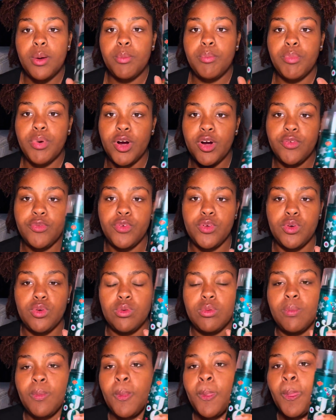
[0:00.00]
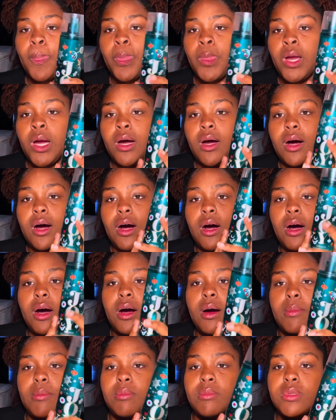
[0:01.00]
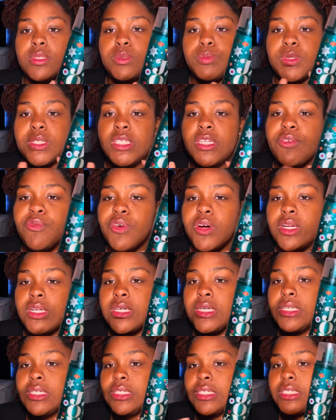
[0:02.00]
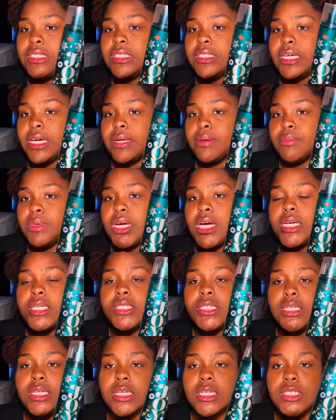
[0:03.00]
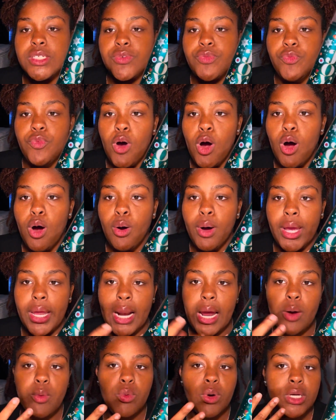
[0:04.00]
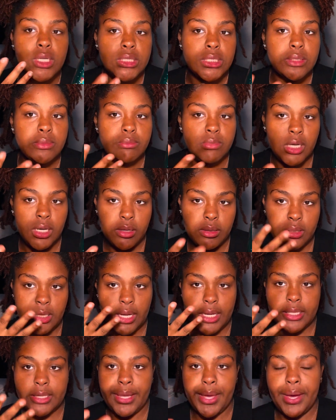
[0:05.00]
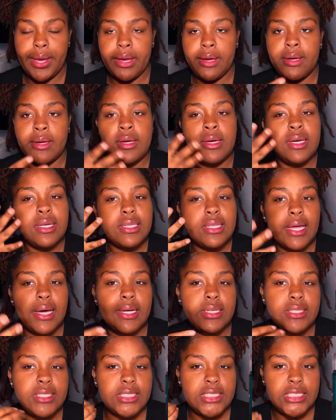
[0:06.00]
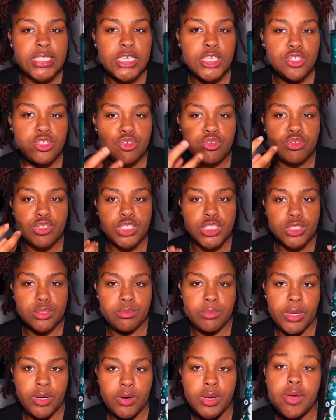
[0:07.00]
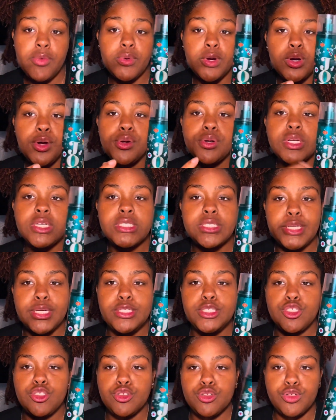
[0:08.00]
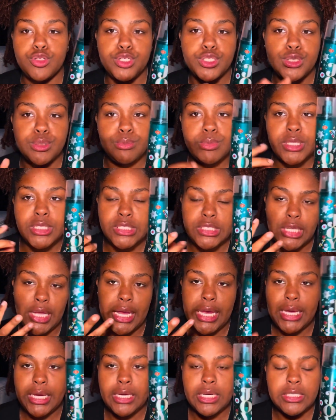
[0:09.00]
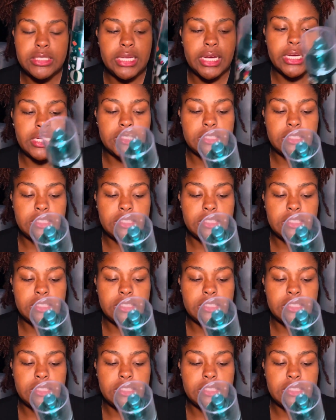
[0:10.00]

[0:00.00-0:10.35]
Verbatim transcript: perfume. Um, specifically this scent because it is fall and I wanna smell like that, that seasonal smell. Even though this is Christmas, like it's like a